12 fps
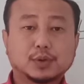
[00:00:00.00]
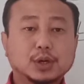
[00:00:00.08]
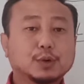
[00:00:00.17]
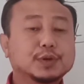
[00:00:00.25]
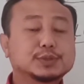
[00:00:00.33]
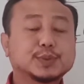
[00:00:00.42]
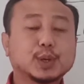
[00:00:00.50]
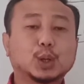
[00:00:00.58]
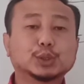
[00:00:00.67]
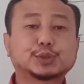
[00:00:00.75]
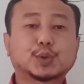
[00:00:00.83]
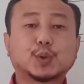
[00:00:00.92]
which we
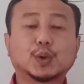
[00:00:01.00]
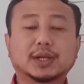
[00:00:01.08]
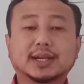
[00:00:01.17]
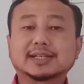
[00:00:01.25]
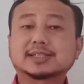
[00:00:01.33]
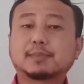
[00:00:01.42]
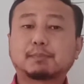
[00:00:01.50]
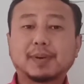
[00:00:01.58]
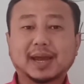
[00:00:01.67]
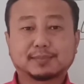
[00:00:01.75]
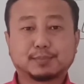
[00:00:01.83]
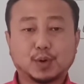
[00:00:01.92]
also call it as the
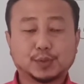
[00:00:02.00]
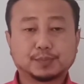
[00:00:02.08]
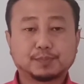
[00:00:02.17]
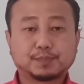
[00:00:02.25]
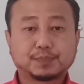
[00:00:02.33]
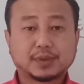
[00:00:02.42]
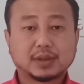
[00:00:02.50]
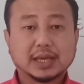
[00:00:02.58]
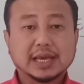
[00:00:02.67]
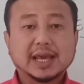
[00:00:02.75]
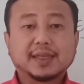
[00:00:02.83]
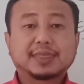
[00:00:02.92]
backbone.
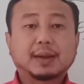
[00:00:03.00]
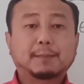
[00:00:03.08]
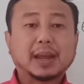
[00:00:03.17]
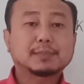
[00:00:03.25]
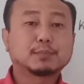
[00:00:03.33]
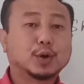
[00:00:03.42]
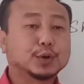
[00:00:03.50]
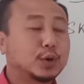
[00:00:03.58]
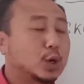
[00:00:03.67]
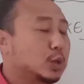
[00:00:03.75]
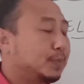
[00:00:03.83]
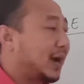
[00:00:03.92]
The backbone
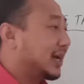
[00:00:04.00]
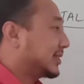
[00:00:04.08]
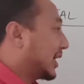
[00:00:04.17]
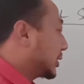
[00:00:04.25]
occupies a